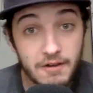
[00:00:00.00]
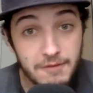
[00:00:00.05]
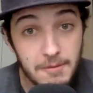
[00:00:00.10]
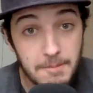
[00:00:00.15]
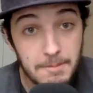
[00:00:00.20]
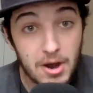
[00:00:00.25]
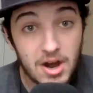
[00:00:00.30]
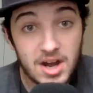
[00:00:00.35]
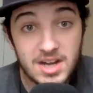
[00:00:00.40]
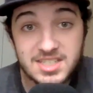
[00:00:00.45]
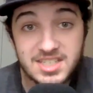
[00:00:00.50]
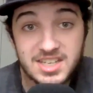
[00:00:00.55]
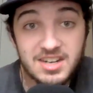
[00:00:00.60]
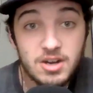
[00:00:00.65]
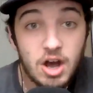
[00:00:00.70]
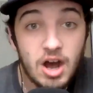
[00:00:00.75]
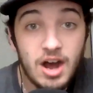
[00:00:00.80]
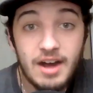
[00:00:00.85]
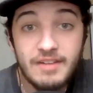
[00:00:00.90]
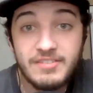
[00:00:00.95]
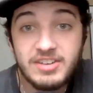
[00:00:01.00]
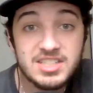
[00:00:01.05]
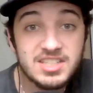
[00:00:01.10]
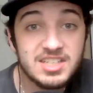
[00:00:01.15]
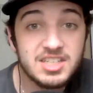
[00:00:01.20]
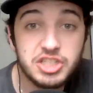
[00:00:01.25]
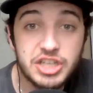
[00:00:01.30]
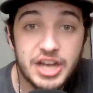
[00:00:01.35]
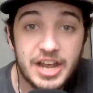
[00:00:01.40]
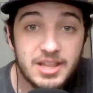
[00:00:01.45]
for Boston,
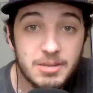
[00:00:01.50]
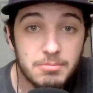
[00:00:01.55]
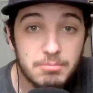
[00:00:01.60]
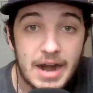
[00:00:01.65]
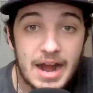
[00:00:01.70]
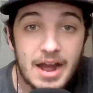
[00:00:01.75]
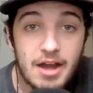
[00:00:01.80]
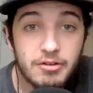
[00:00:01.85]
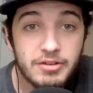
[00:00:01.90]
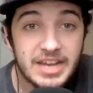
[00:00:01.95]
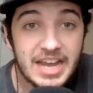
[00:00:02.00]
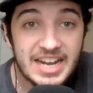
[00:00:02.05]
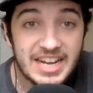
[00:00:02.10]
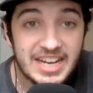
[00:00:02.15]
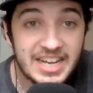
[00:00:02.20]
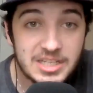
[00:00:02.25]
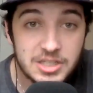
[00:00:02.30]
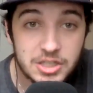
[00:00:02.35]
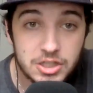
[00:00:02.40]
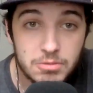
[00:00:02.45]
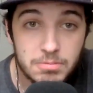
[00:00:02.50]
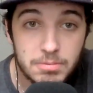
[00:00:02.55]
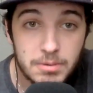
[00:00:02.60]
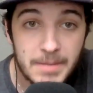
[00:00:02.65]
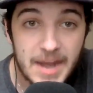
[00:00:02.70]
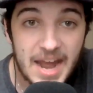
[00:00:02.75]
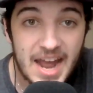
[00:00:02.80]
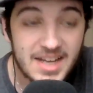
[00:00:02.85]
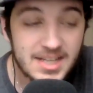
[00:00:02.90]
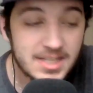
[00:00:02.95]
obviously Jaylen Brown getting his
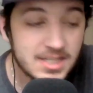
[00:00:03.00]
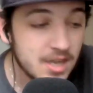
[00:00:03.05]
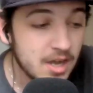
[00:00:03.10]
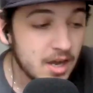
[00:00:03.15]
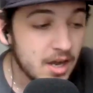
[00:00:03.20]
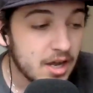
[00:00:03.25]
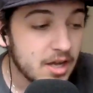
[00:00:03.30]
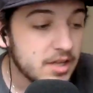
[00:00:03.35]
supermax.